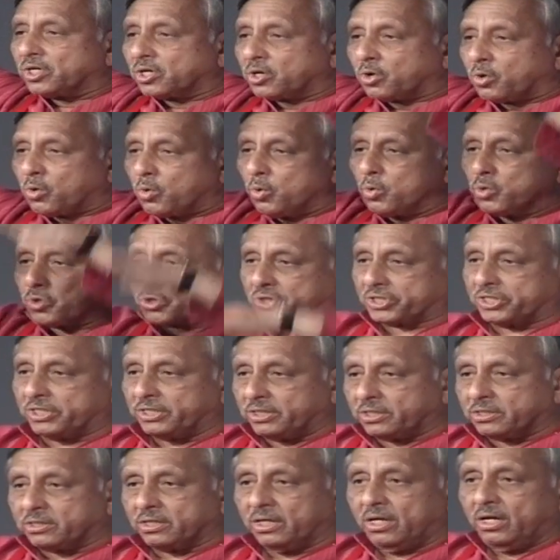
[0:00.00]

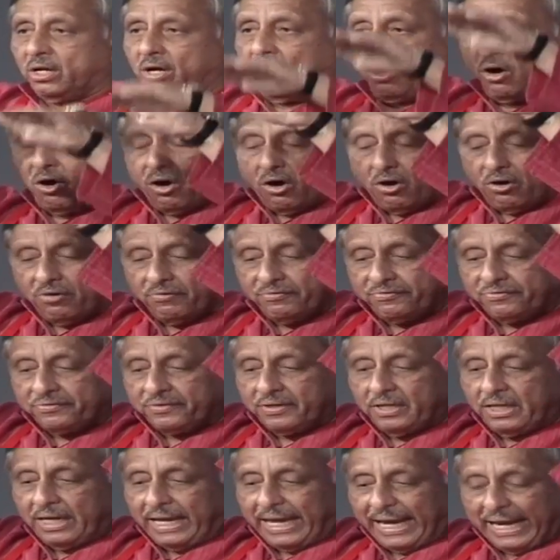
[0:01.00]
quotient of
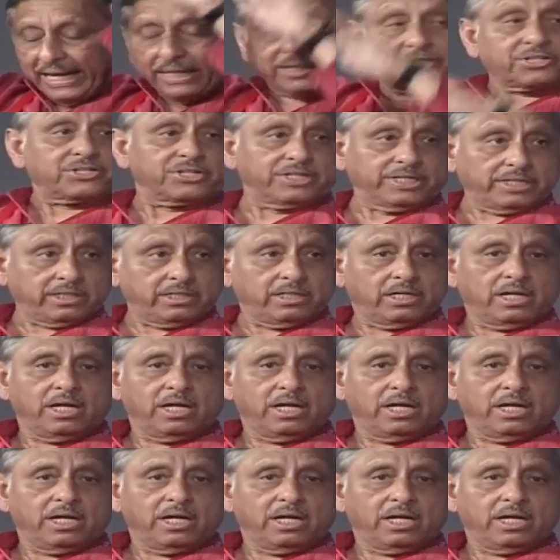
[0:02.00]
hatred,